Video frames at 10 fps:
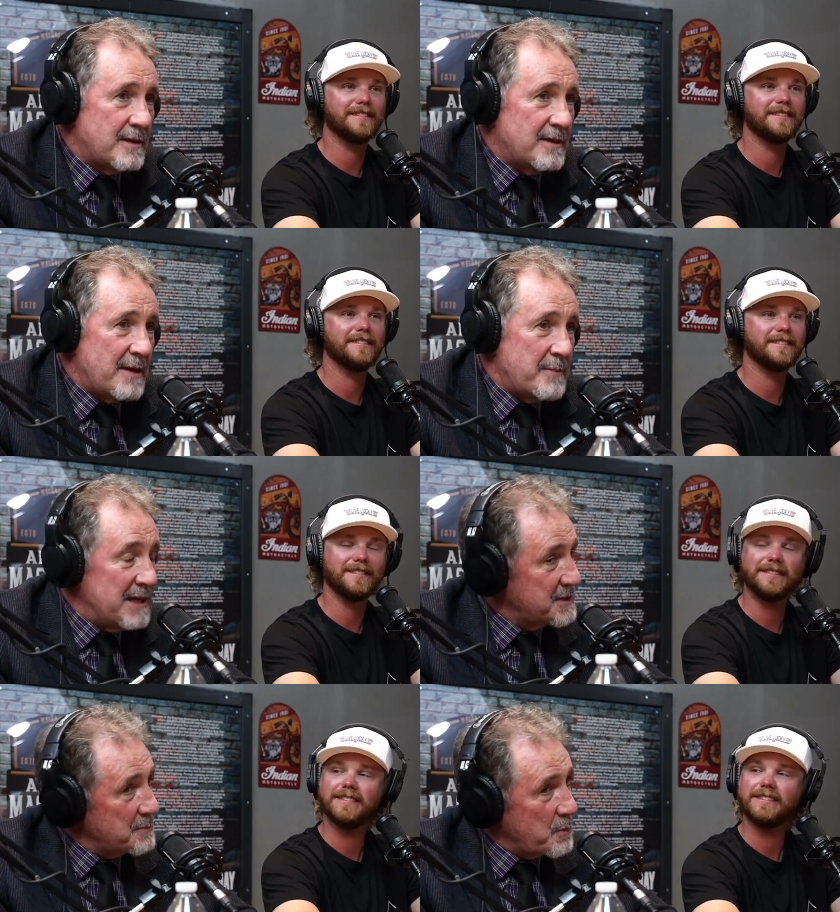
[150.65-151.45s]
Speaker 1: They made
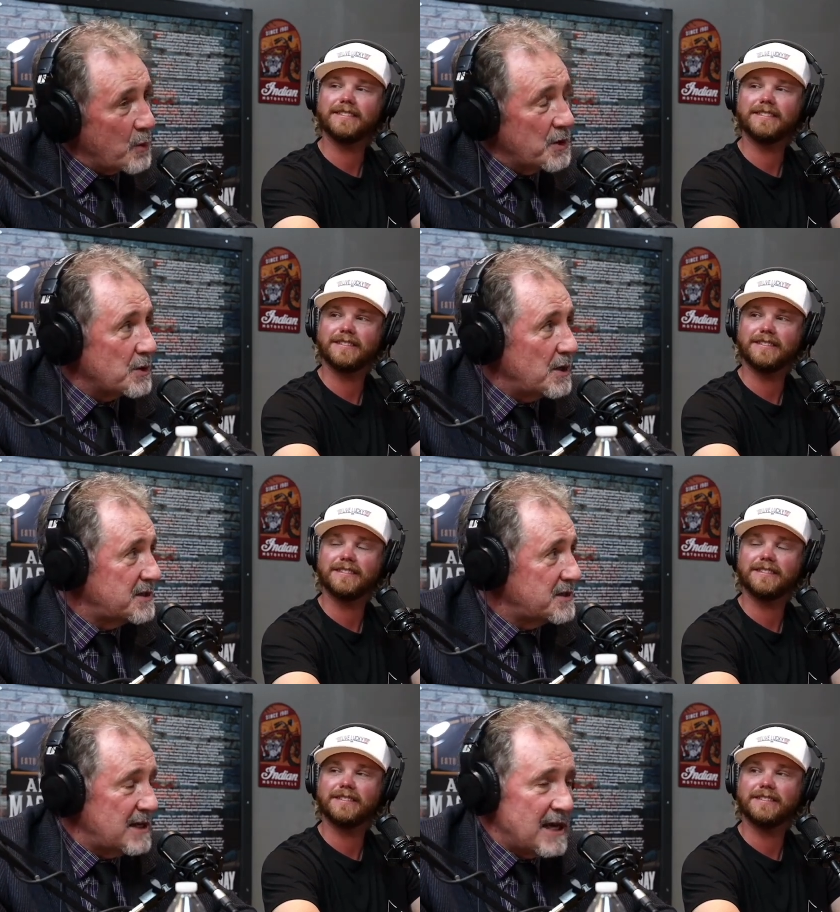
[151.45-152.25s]
some poor choices.
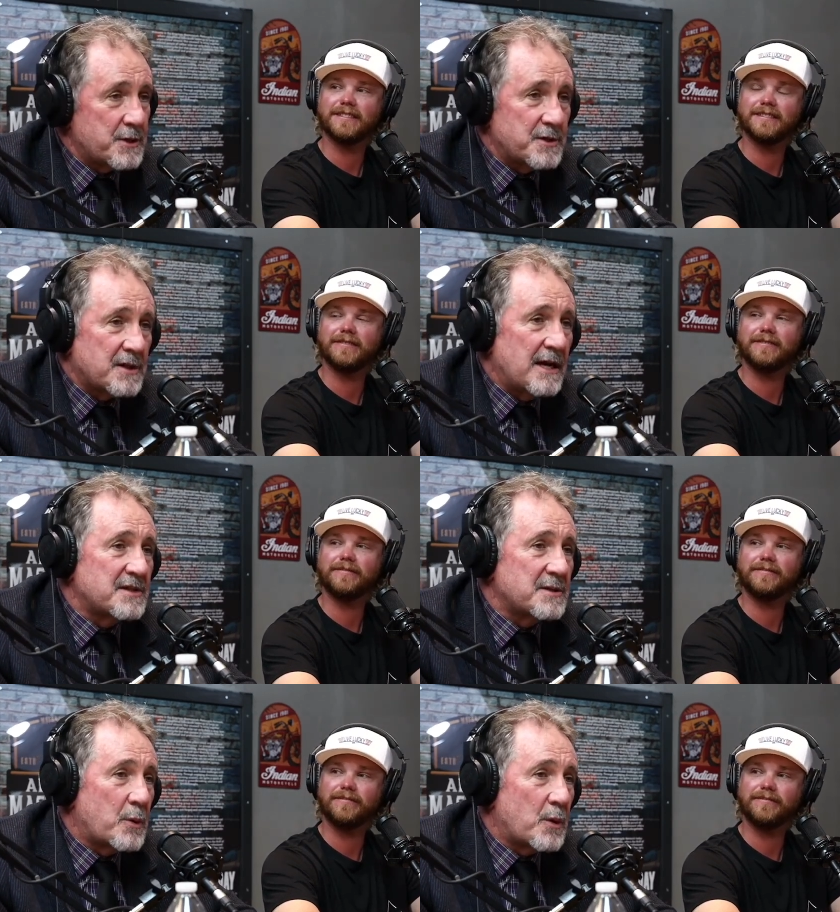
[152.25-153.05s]
They exercised some poor